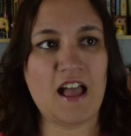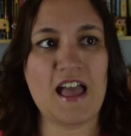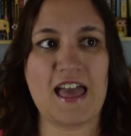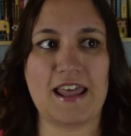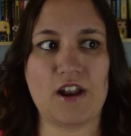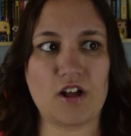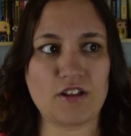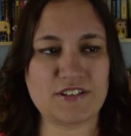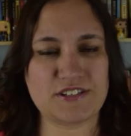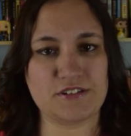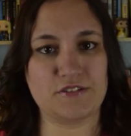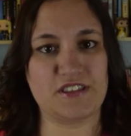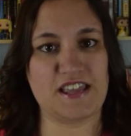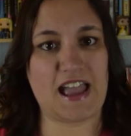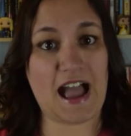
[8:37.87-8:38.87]
And
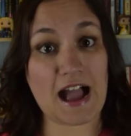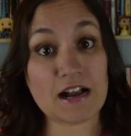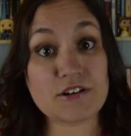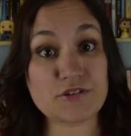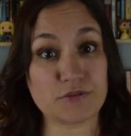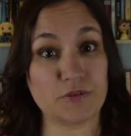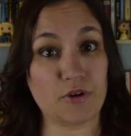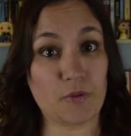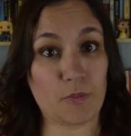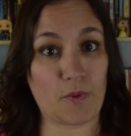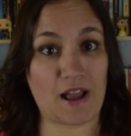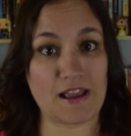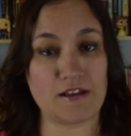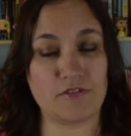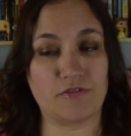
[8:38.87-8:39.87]
also the actual
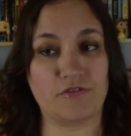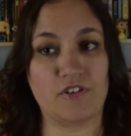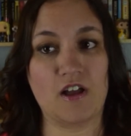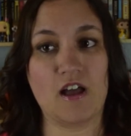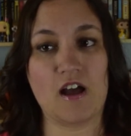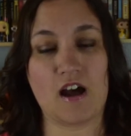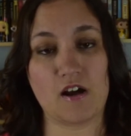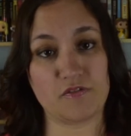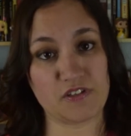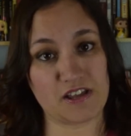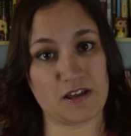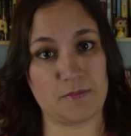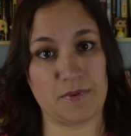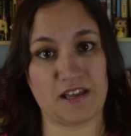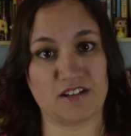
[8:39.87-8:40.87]
wife of the
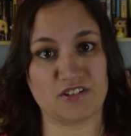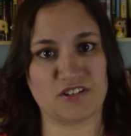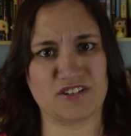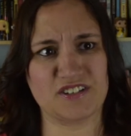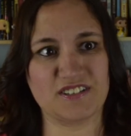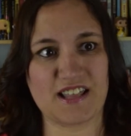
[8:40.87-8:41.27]
commander,